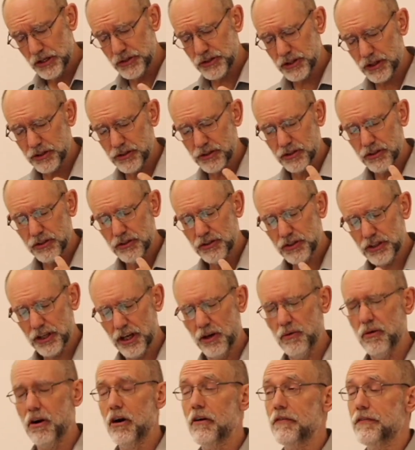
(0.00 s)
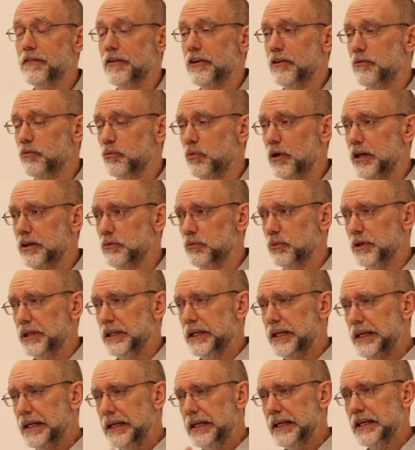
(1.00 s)
So often when
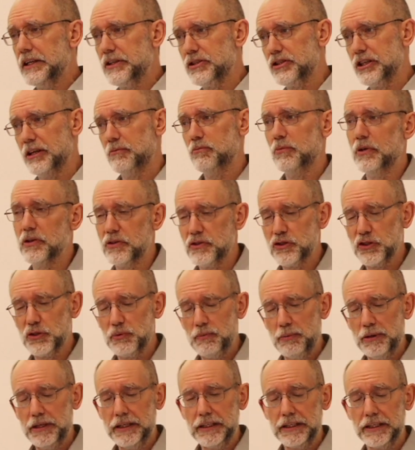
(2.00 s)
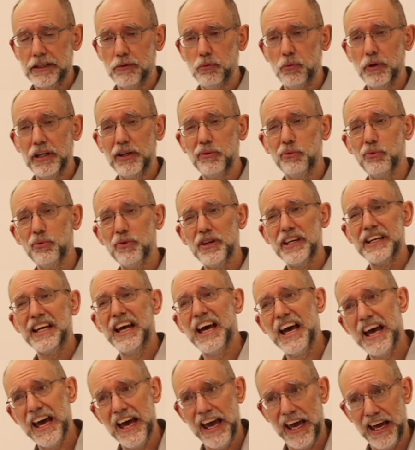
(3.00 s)
we hear someone speak, we
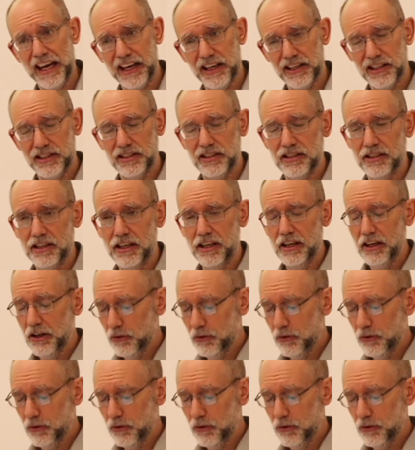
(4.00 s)
react.